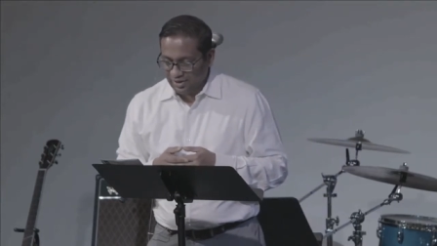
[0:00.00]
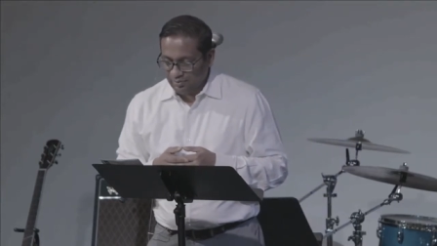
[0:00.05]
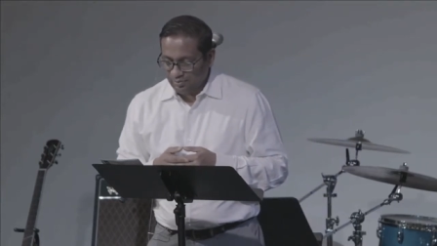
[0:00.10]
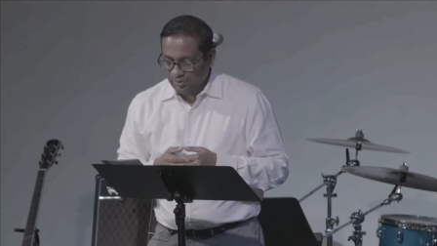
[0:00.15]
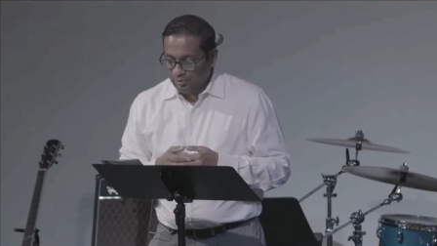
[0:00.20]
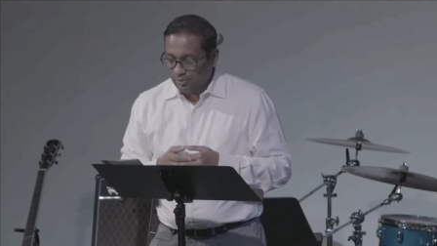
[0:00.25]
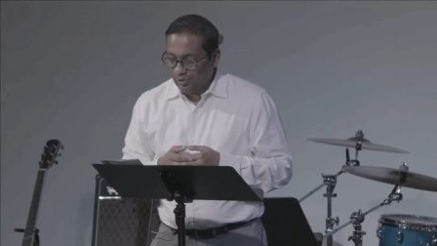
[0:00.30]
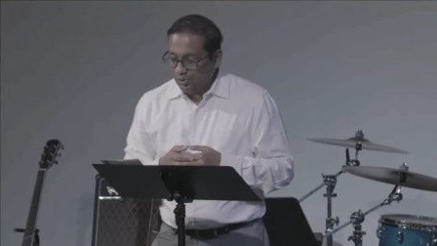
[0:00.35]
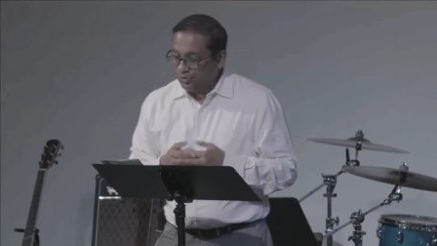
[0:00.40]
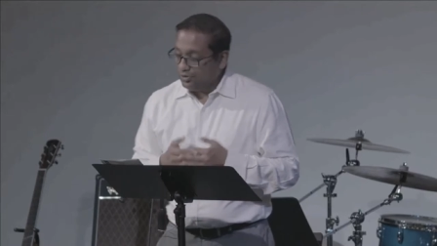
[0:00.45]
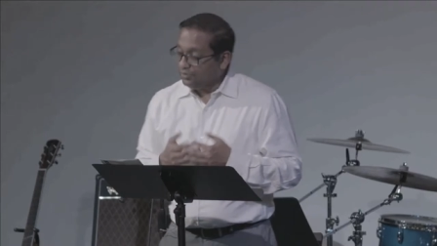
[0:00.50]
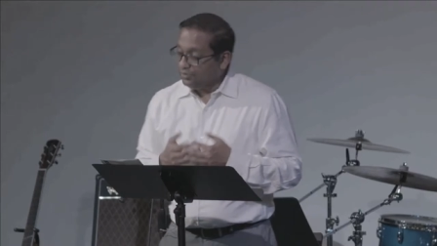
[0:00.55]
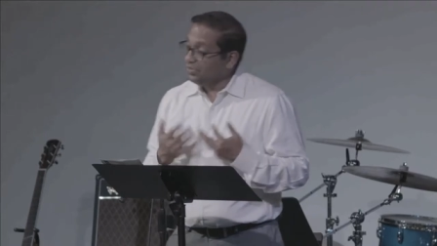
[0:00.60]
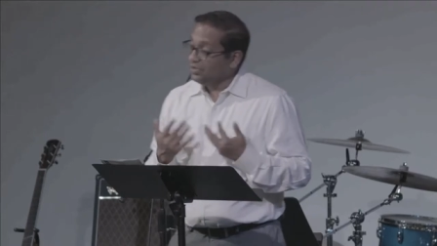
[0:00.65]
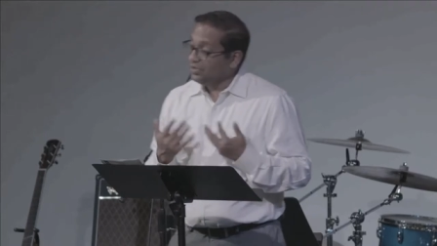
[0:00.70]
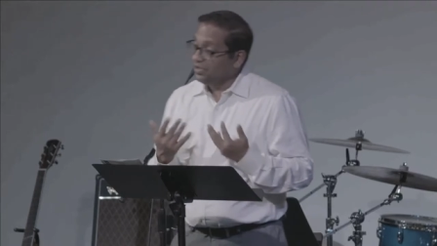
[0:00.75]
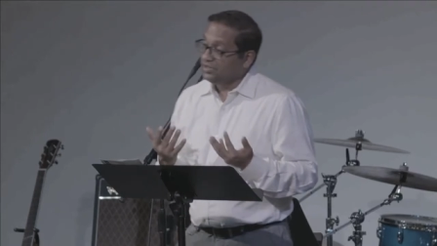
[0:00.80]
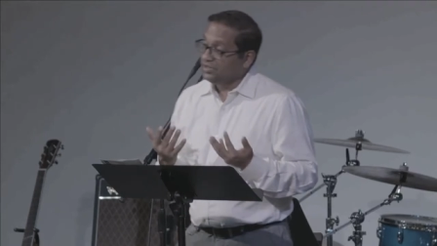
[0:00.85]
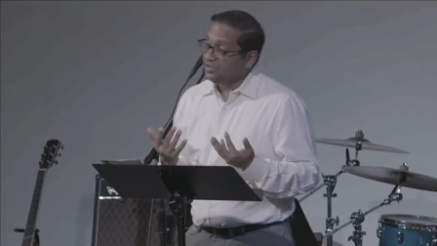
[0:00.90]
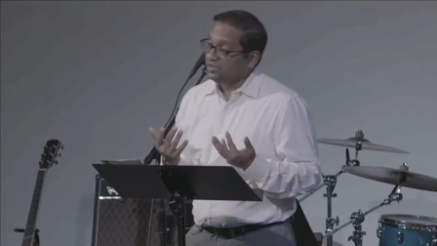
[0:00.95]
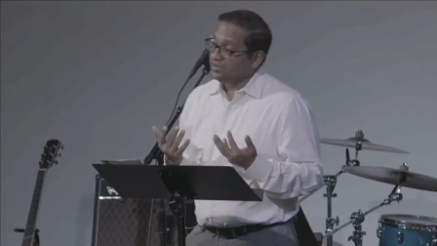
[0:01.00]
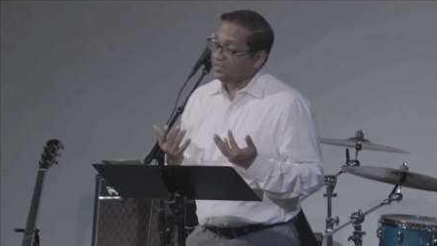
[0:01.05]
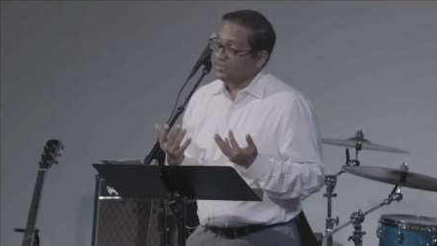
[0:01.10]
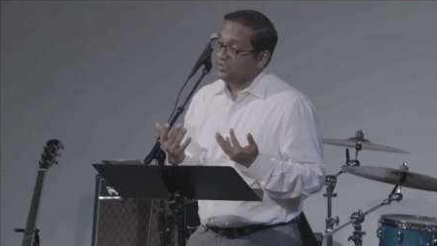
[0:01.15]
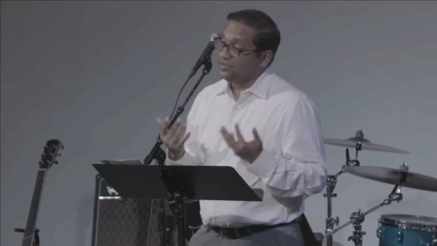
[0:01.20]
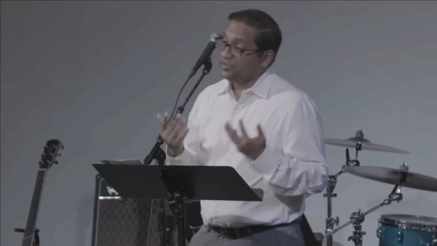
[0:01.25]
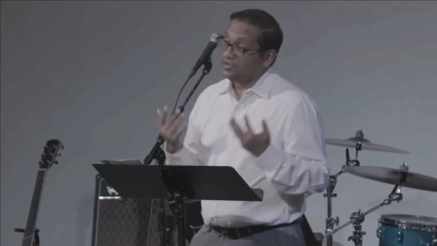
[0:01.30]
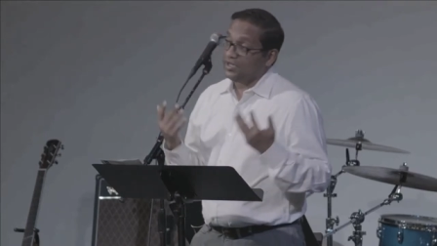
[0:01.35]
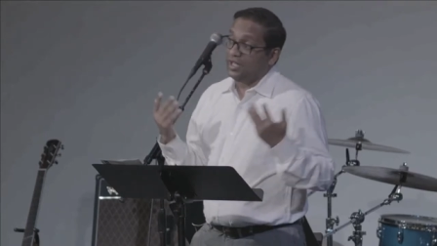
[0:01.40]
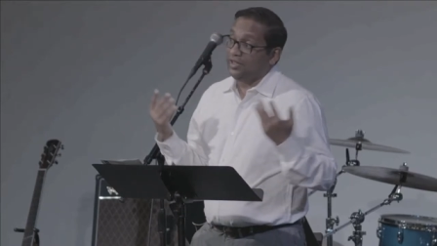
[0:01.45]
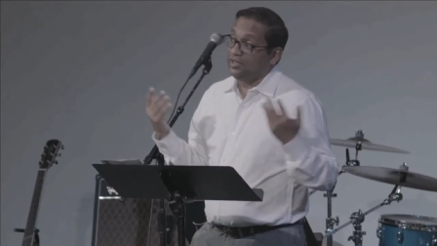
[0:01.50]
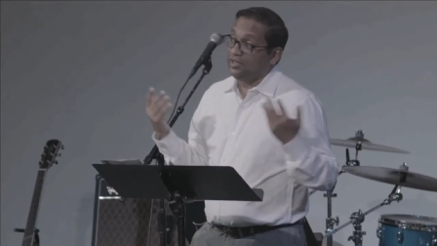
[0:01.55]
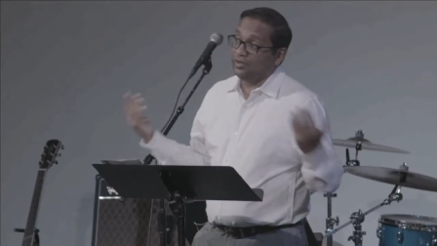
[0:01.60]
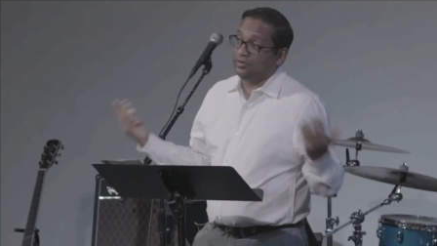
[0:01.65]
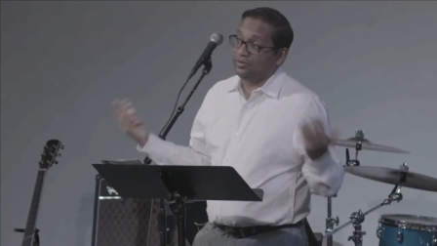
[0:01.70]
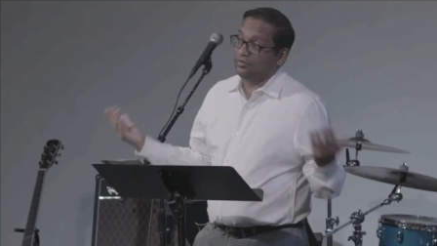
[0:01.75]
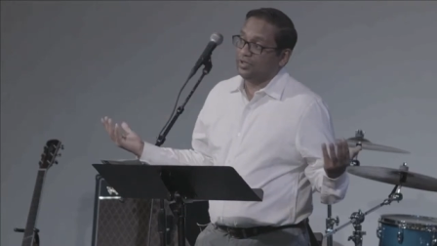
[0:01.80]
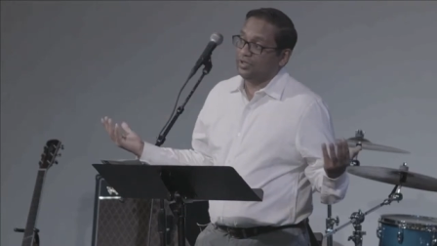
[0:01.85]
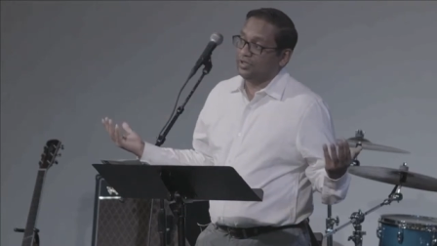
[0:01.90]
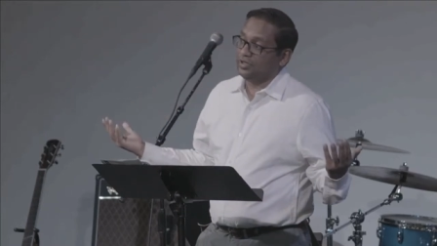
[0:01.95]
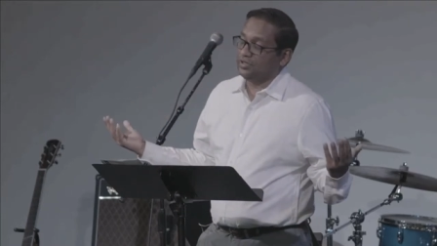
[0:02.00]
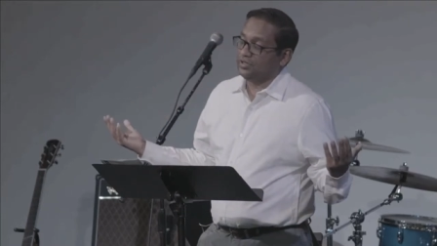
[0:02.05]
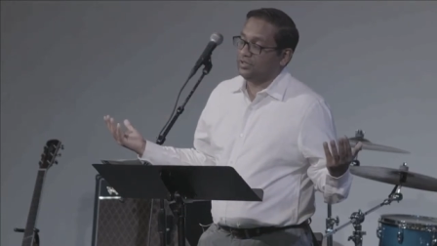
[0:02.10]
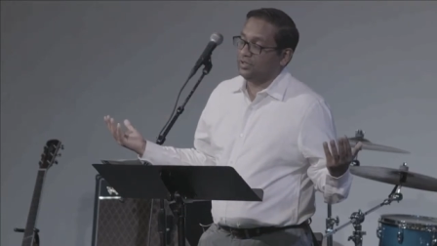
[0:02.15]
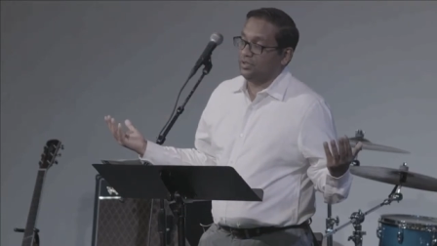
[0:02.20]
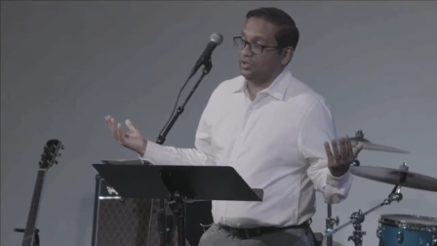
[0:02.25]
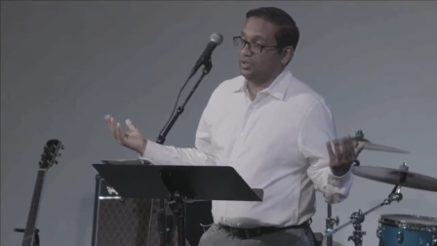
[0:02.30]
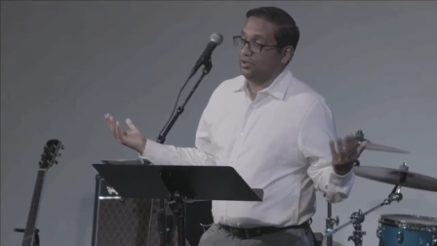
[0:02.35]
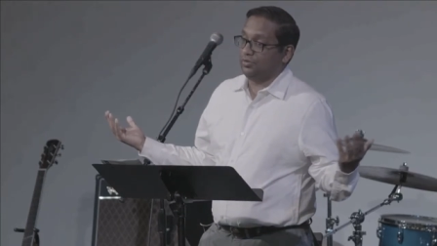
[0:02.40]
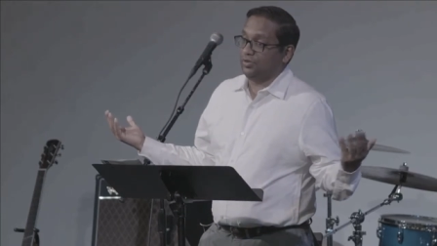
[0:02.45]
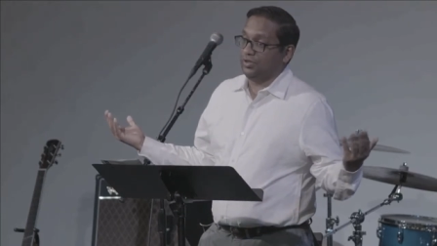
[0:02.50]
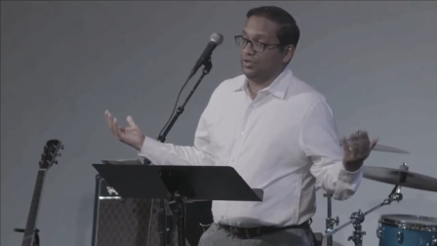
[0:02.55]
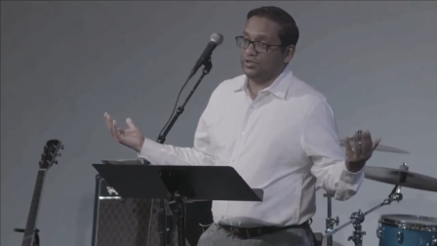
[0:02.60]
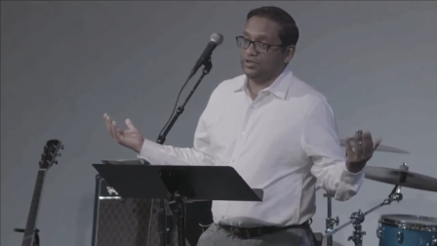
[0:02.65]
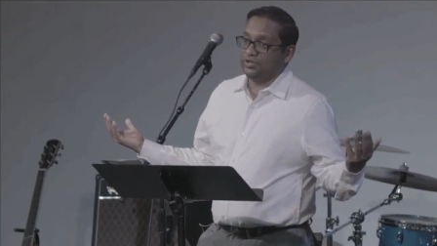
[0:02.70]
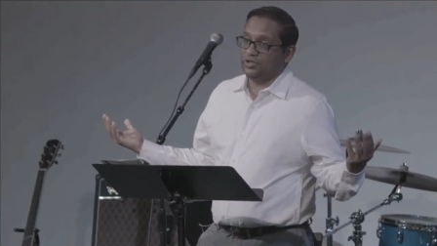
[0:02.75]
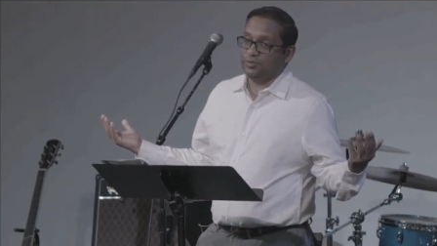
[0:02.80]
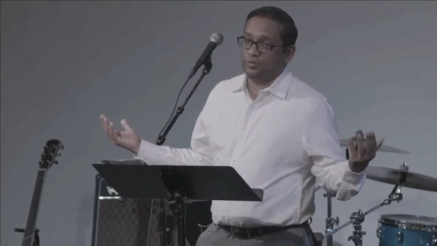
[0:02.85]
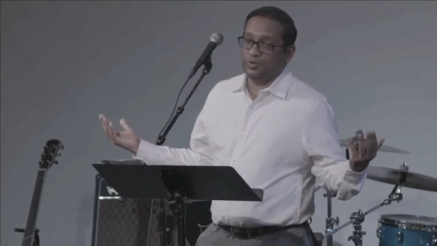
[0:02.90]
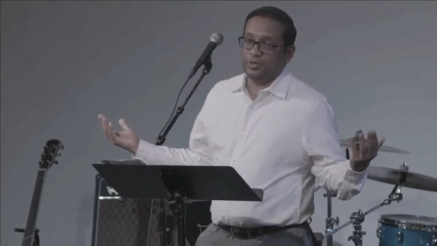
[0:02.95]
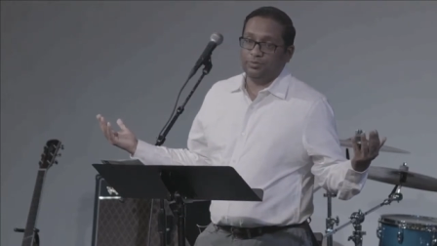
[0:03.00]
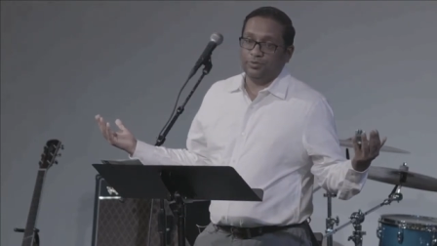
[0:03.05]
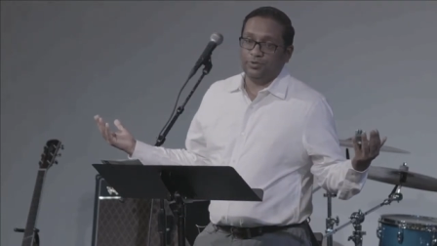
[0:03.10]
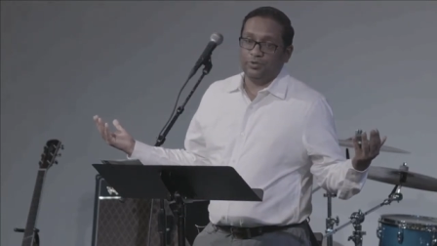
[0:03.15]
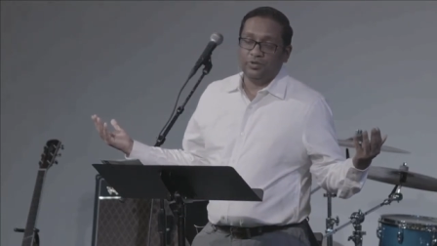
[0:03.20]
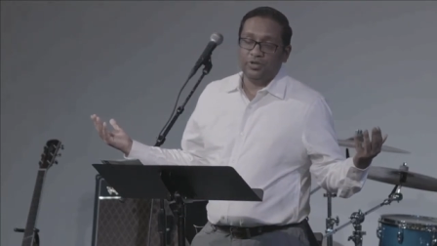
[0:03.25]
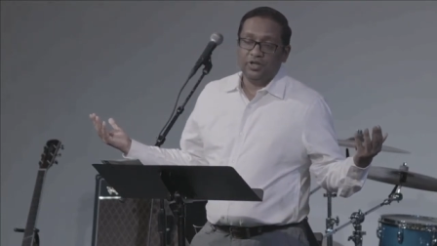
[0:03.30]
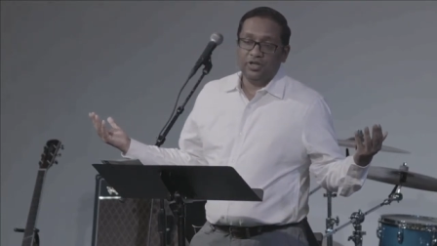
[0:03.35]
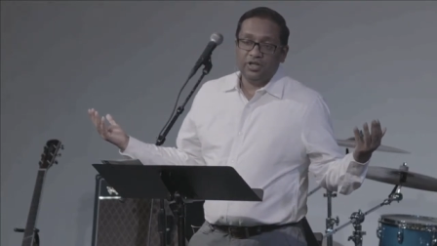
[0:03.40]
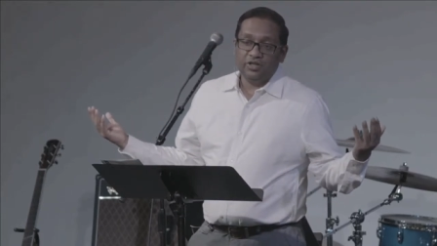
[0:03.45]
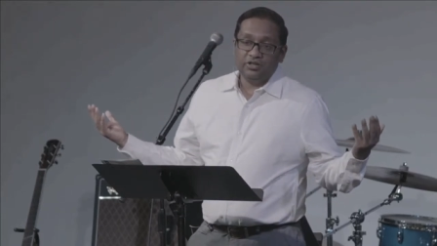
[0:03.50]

But both the religious leaders and the irrelig irreligious people,